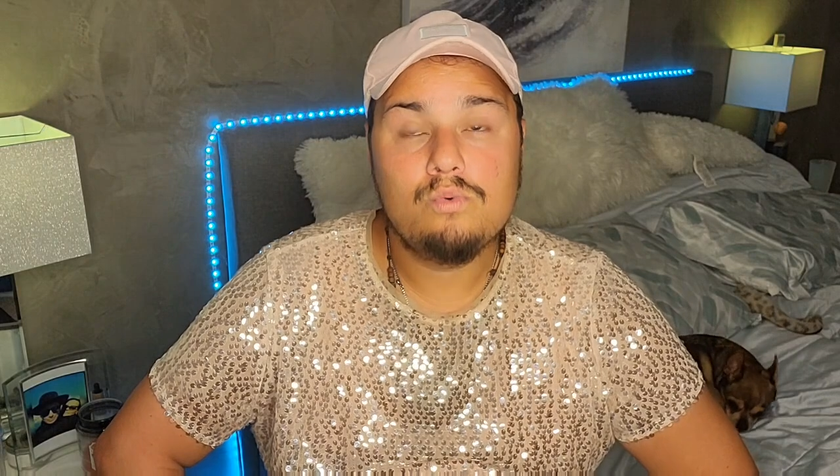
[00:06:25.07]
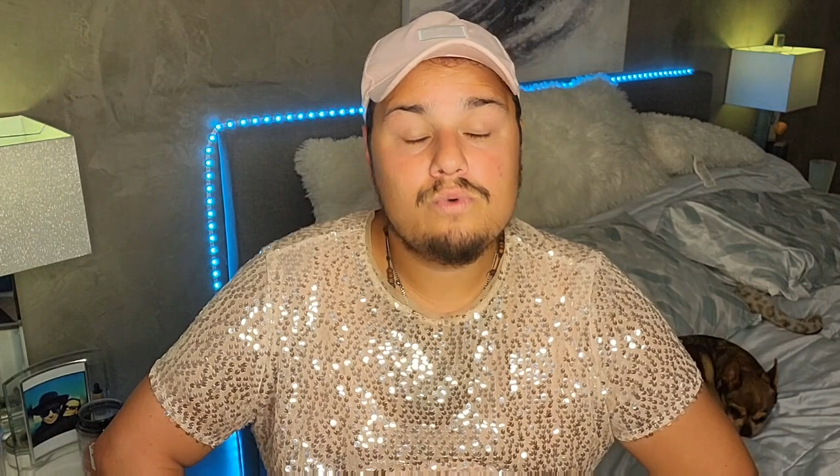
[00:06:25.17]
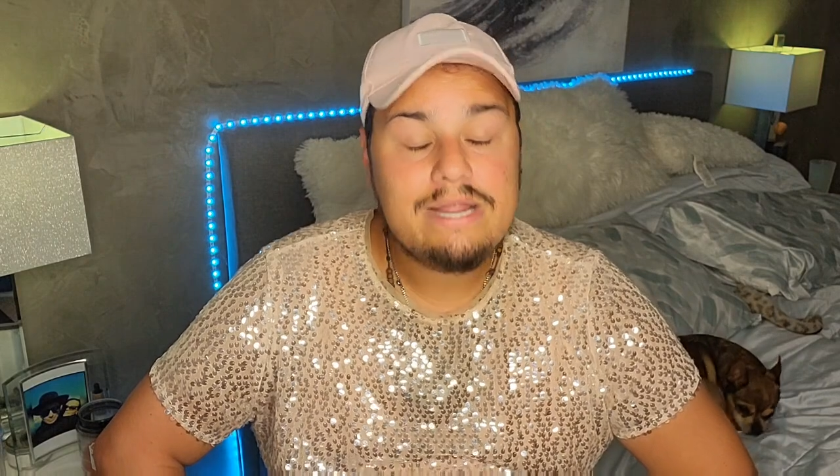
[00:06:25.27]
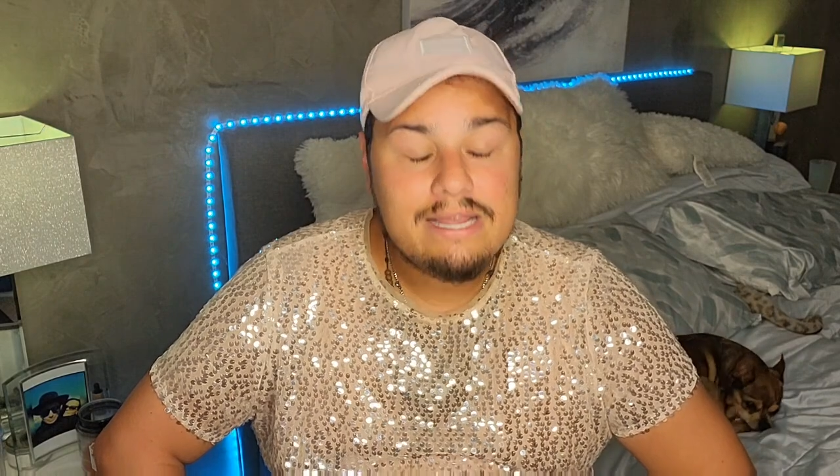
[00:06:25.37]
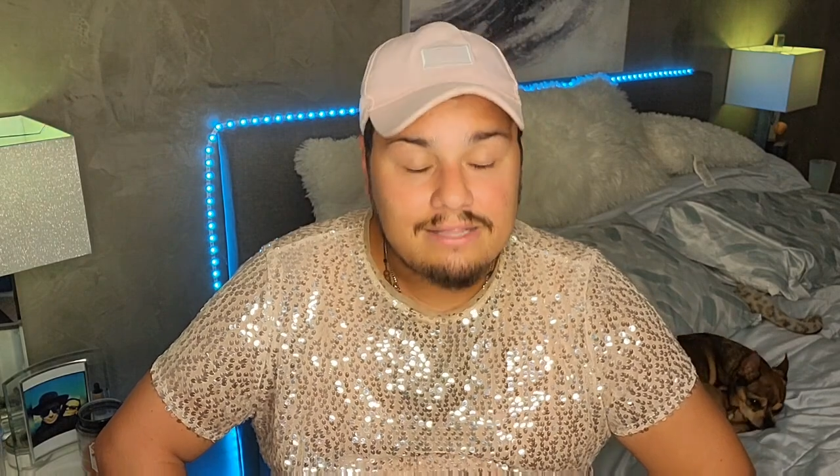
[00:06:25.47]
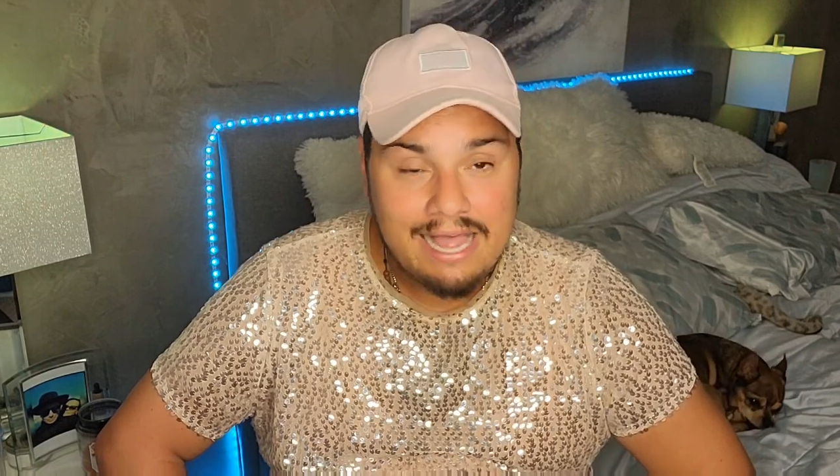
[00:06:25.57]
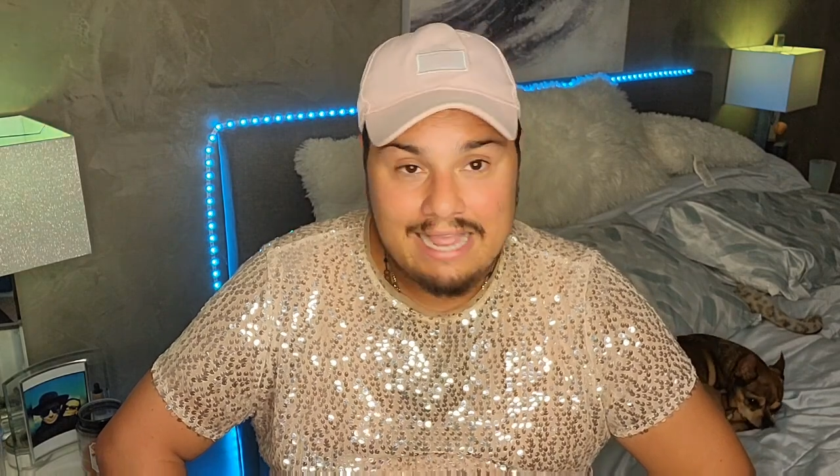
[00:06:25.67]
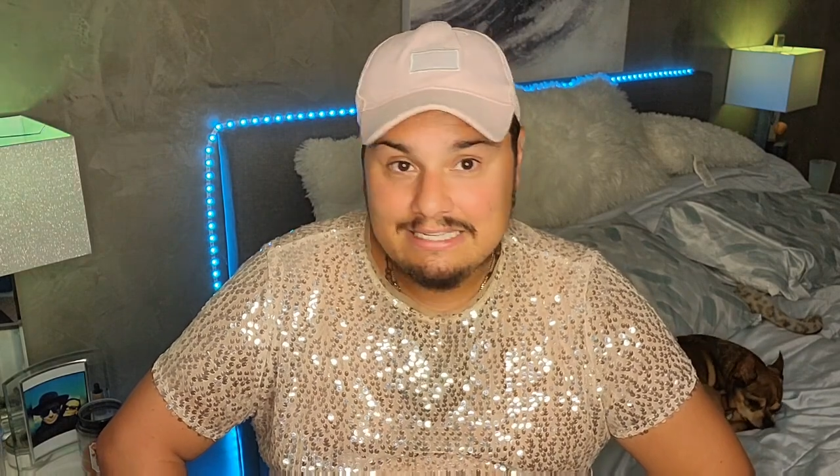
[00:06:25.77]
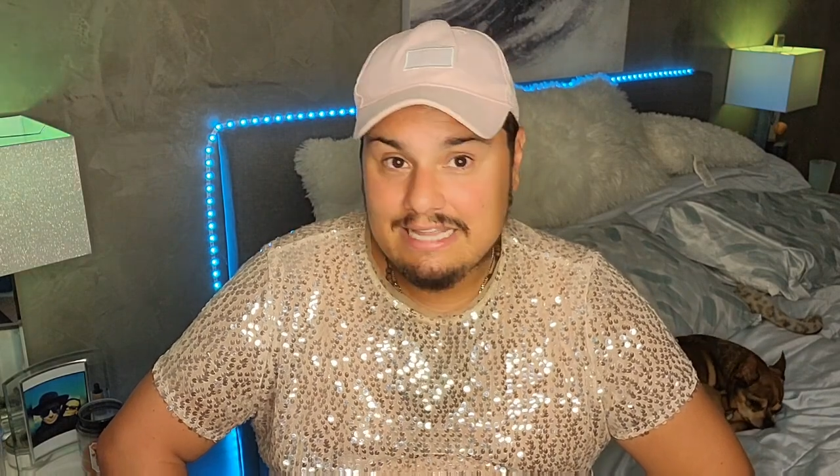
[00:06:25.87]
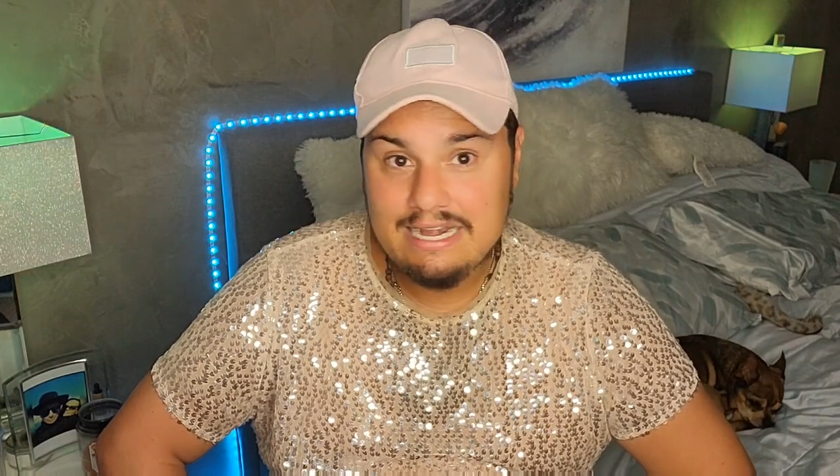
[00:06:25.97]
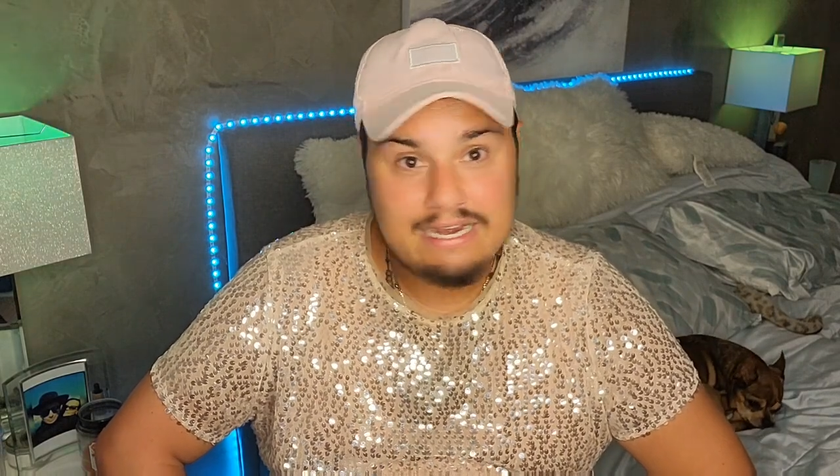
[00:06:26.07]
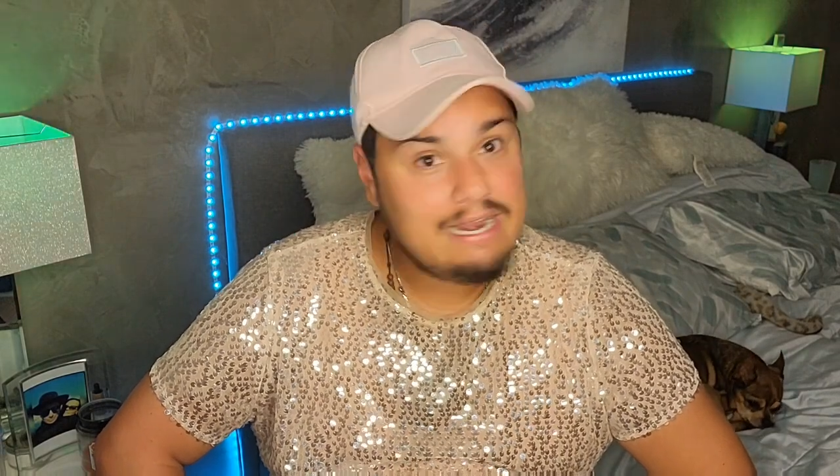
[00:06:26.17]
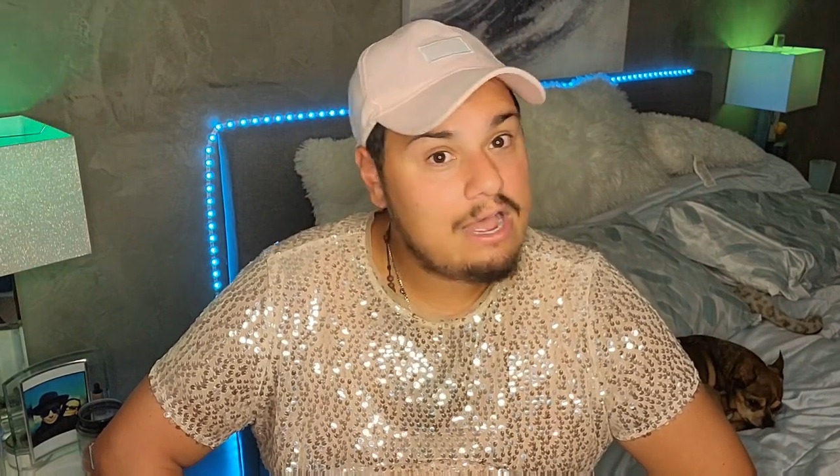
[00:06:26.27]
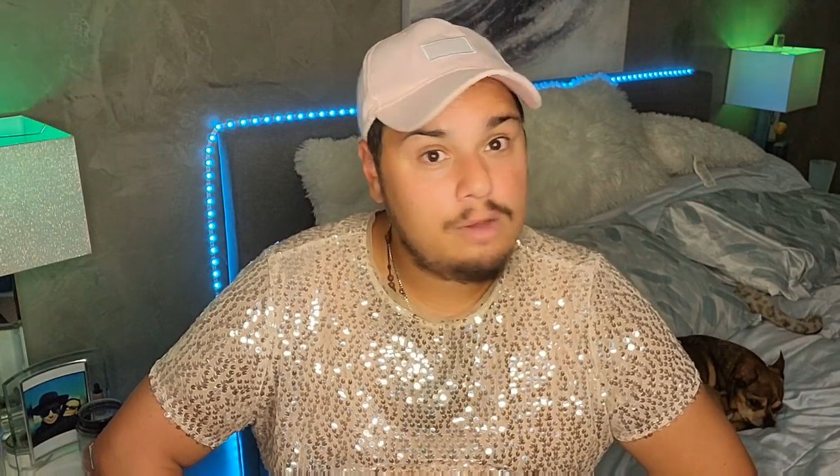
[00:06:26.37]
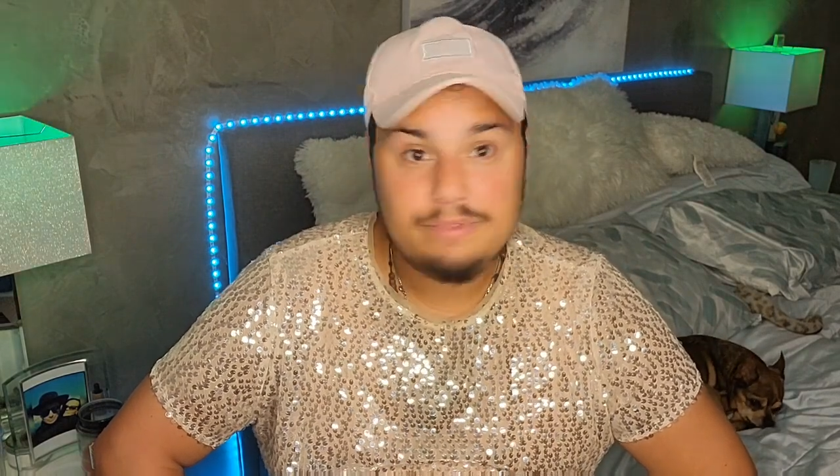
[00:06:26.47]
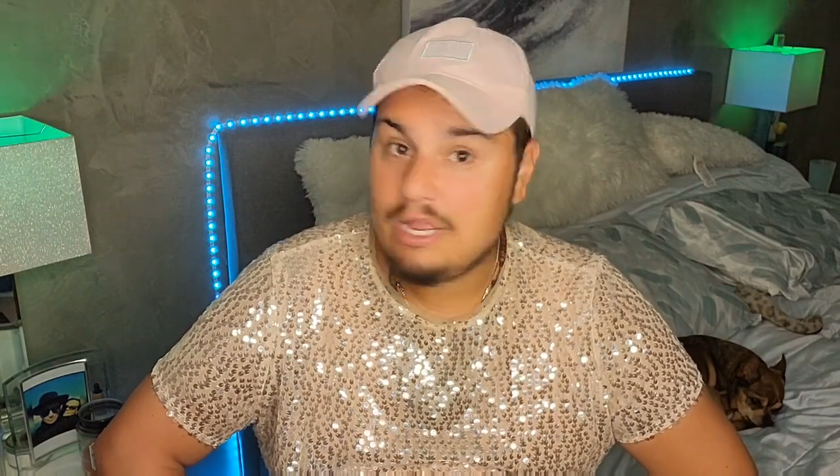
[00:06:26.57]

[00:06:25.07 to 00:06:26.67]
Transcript: realize they need help